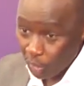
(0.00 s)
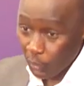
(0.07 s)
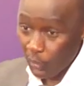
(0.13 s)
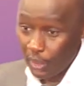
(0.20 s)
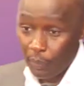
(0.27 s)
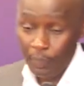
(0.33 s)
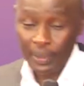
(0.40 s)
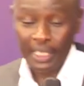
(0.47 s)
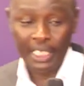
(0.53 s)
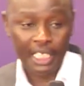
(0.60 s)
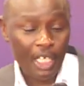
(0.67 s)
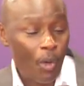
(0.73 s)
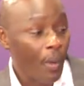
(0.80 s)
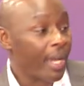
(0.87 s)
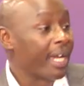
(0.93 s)
you will be
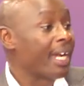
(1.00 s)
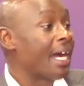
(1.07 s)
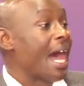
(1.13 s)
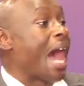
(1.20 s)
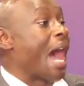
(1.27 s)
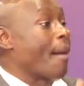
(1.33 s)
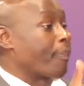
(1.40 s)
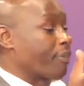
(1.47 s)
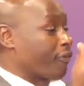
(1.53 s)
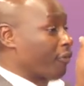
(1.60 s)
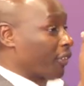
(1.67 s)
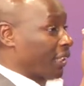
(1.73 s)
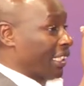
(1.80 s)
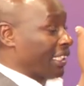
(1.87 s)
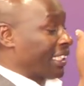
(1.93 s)
queuing up for the